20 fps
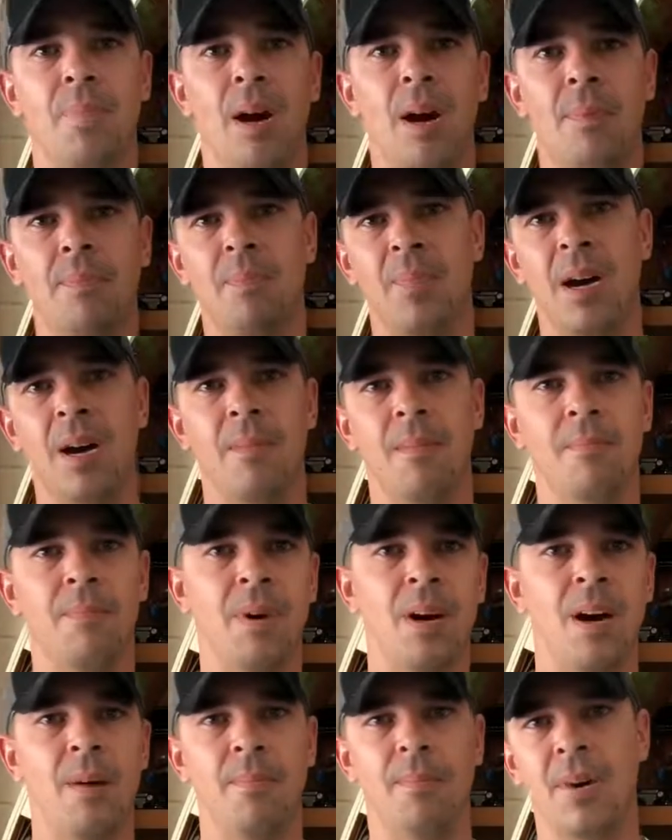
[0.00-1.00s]
pop, pop,
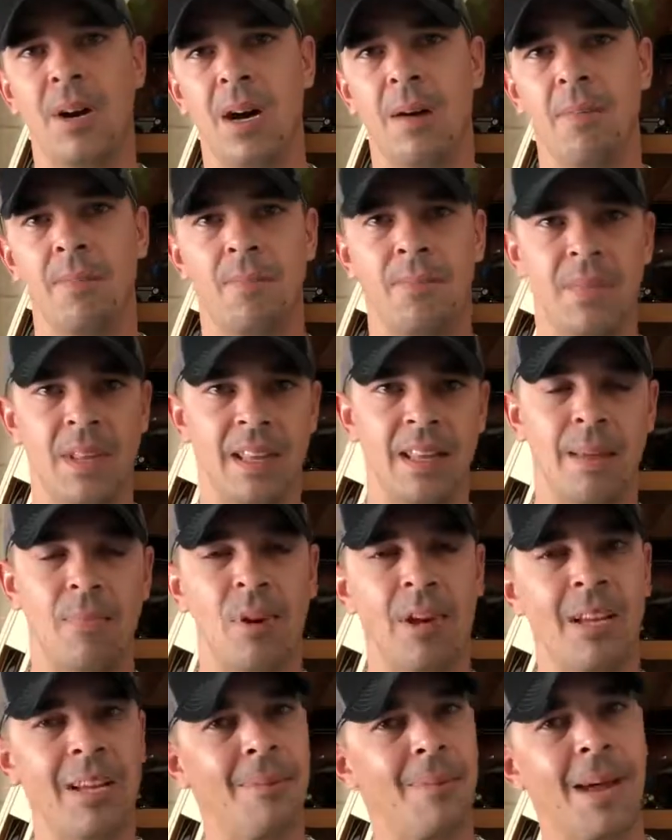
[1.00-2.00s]
pop, pop, and they
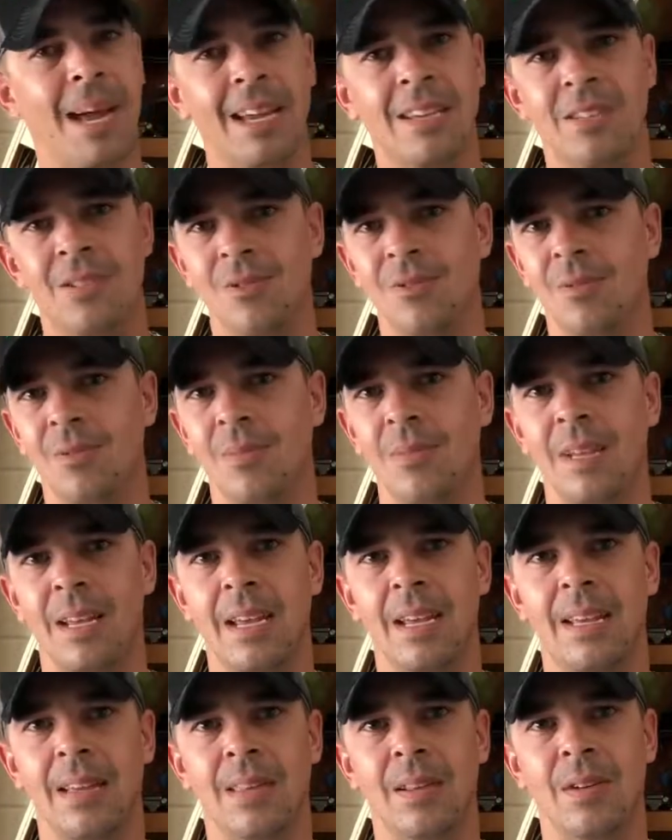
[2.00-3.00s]
bring it back to them,
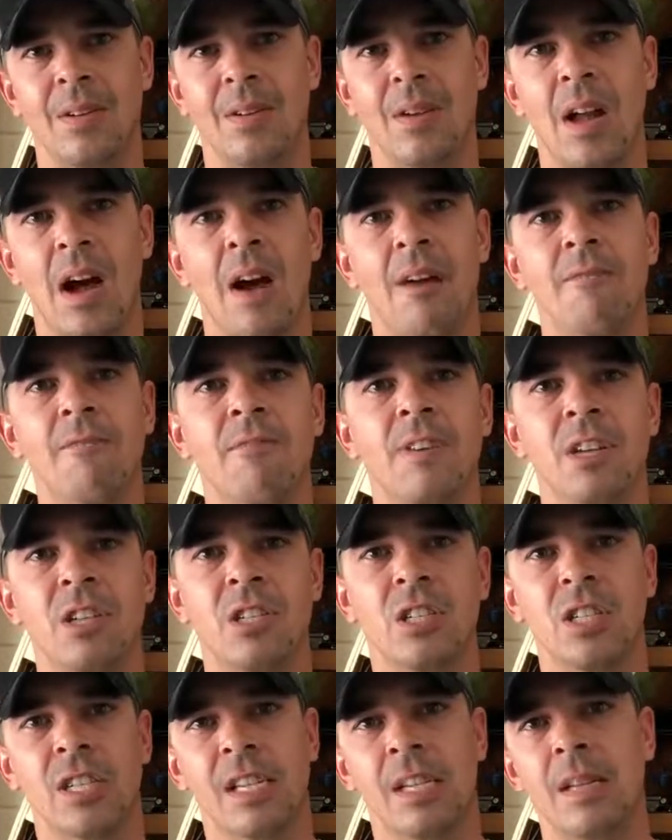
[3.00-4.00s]
and they're not
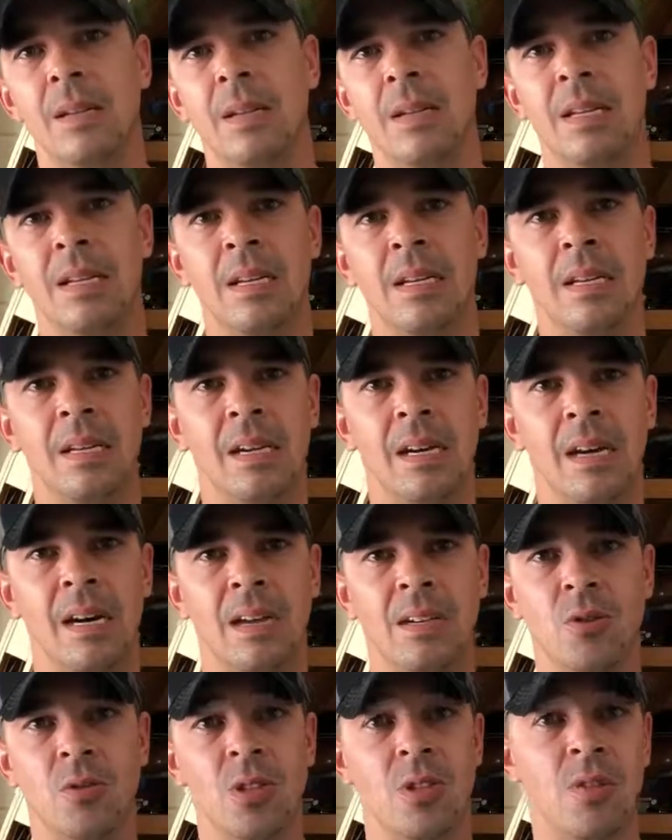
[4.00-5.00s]
fishing it
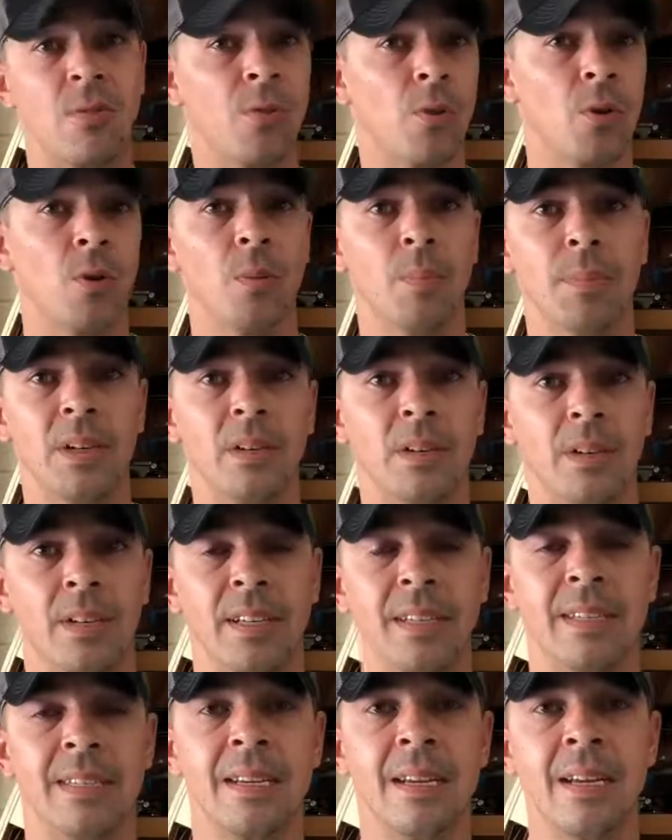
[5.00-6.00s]
to its full
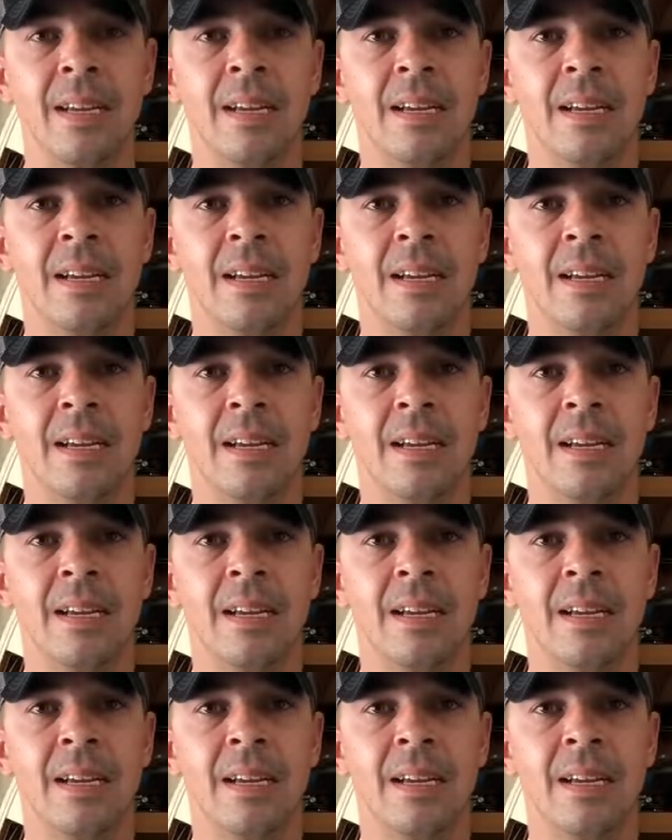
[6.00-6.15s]
abilities.